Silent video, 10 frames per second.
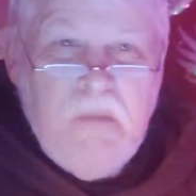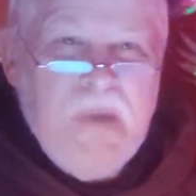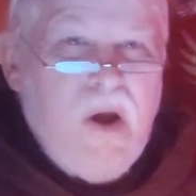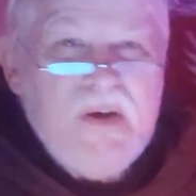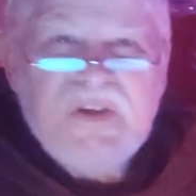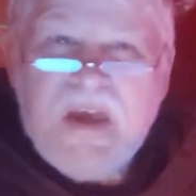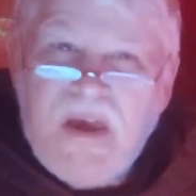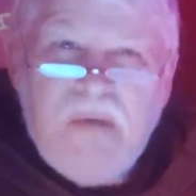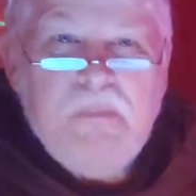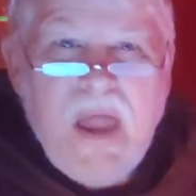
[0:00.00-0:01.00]
because
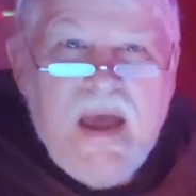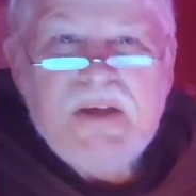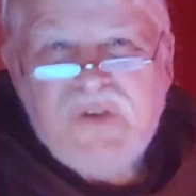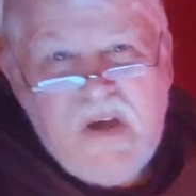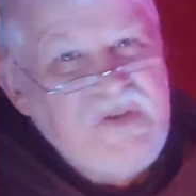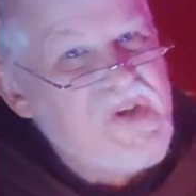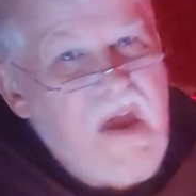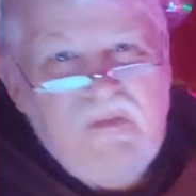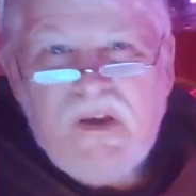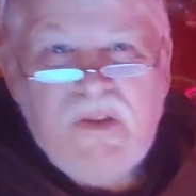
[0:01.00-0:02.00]
He plans on
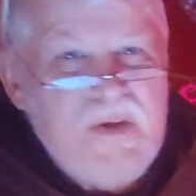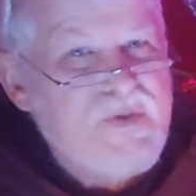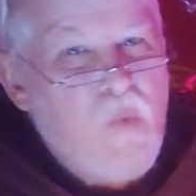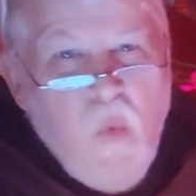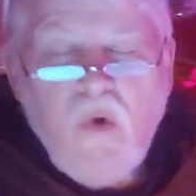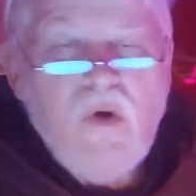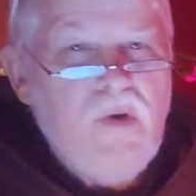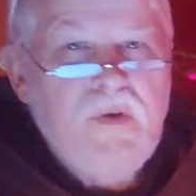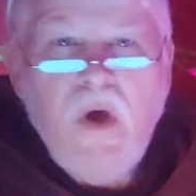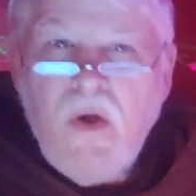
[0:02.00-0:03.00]
saving this world